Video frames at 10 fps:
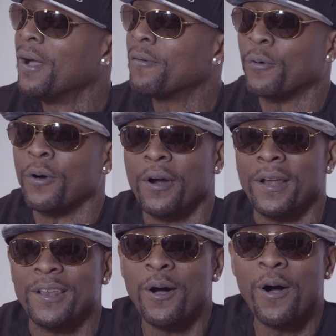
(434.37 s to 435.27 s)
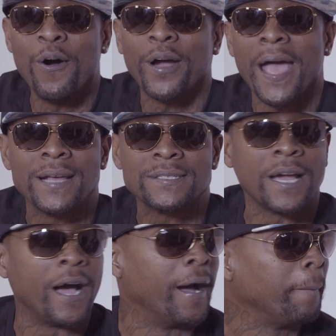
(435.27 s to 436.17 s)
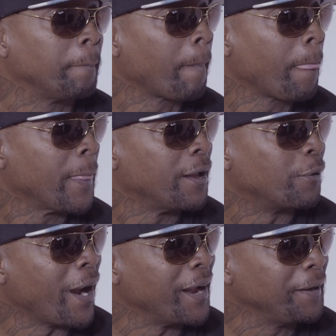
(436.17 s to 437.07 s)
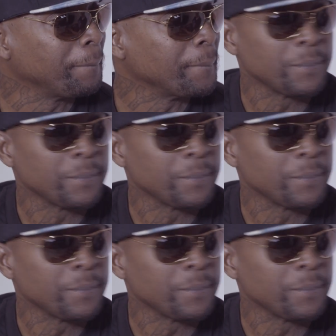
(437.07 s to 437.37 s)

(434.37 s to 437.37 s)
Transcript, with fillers: for a long ass time, right?